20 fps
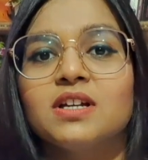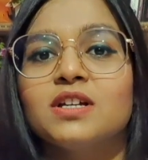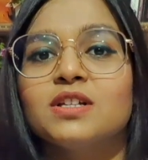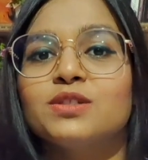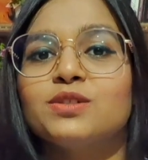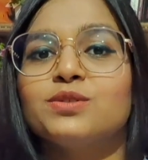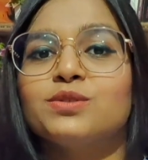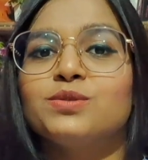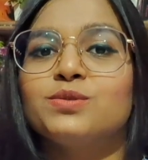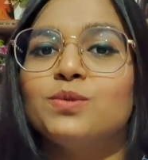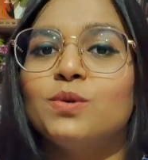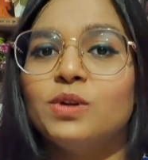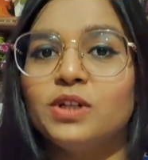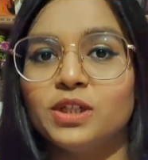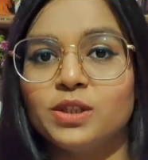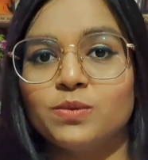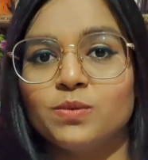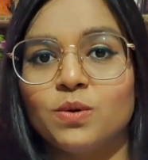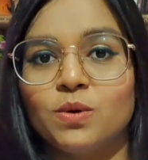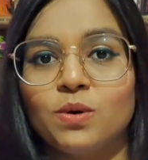So
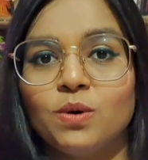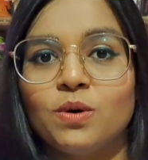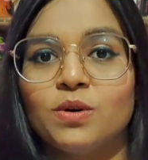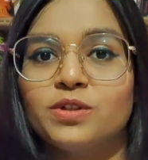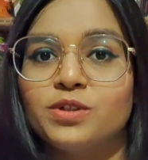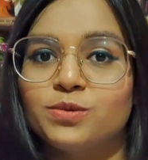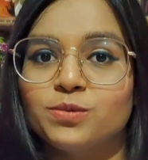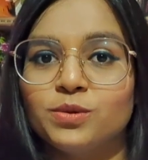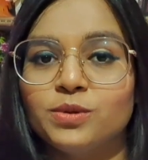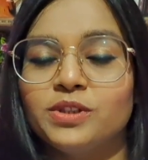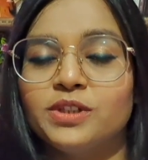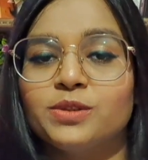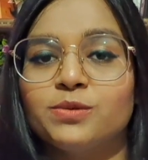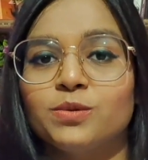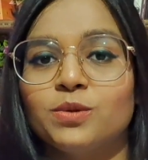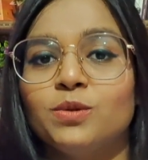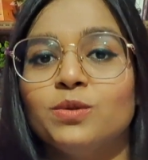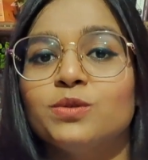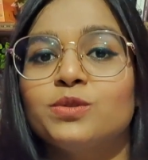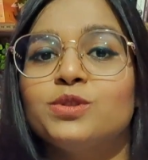on
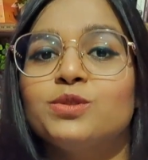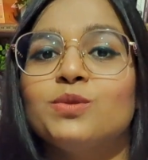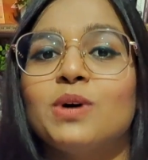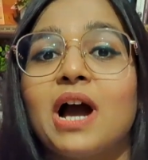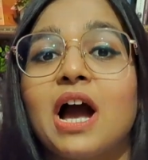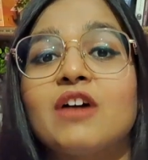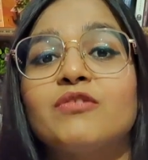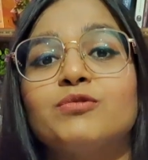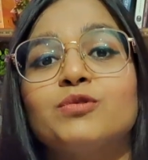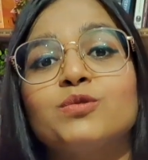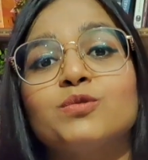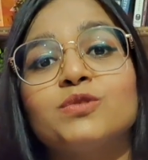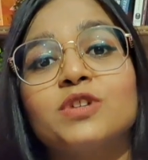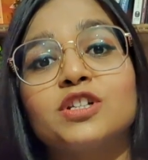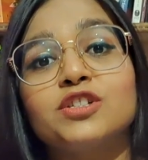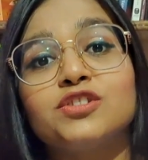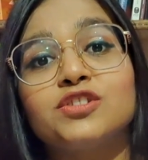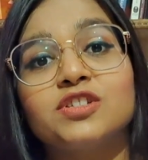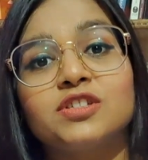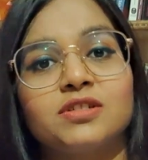Duolingo, you have to
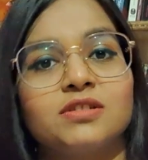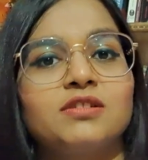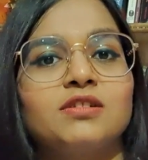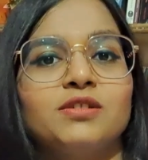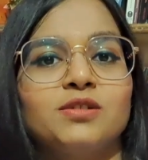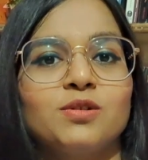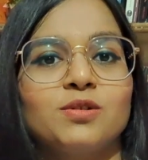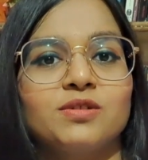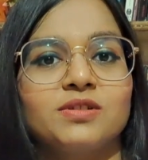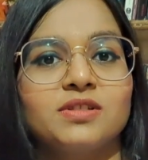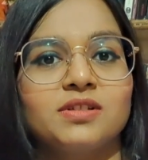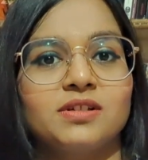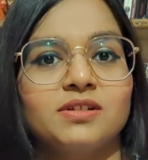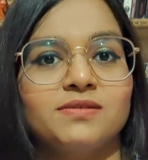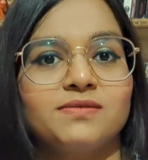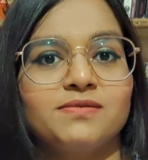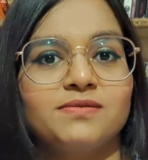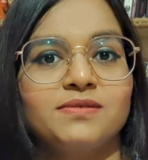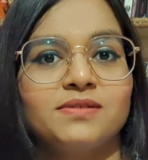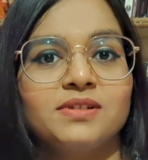register yourself.
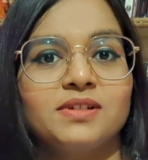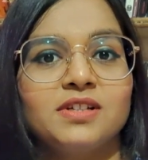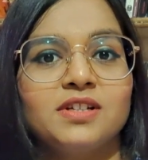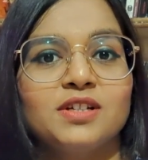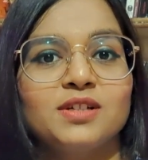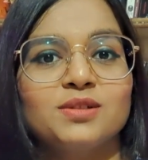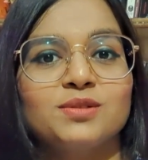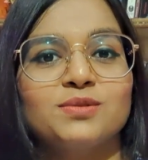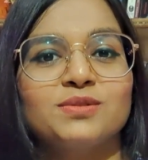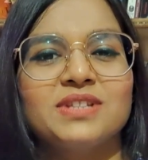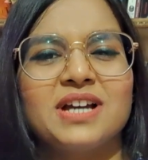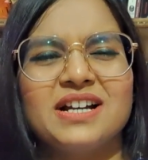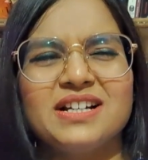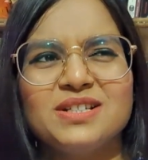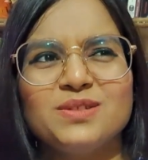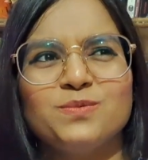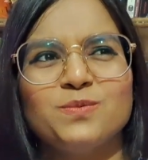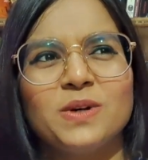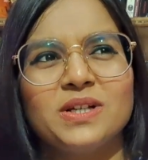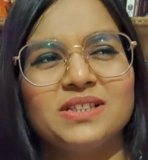So that
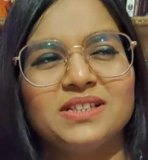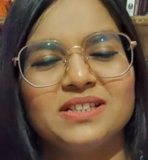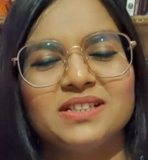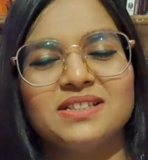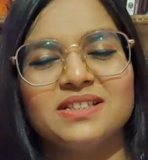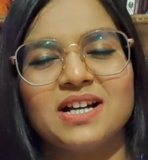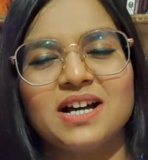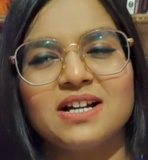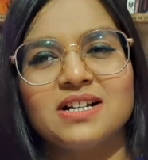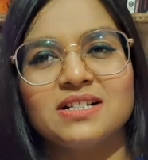is one thing that